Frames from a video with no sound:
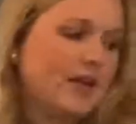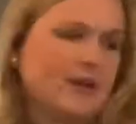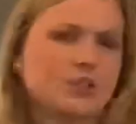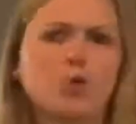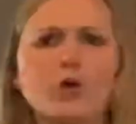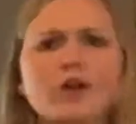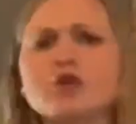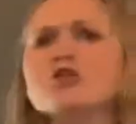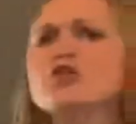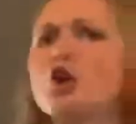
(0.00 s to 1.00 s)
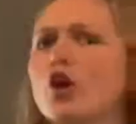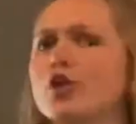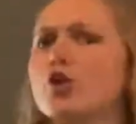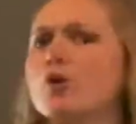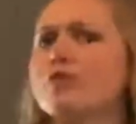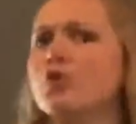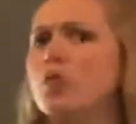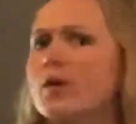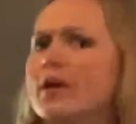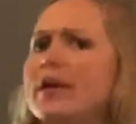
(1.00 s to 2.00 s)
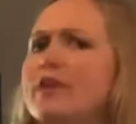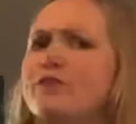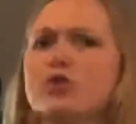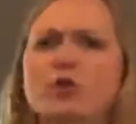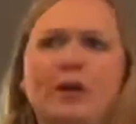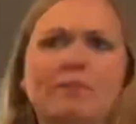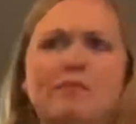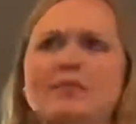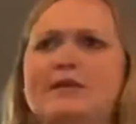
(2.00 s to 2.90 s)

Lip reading: So where do you start? If you're like, this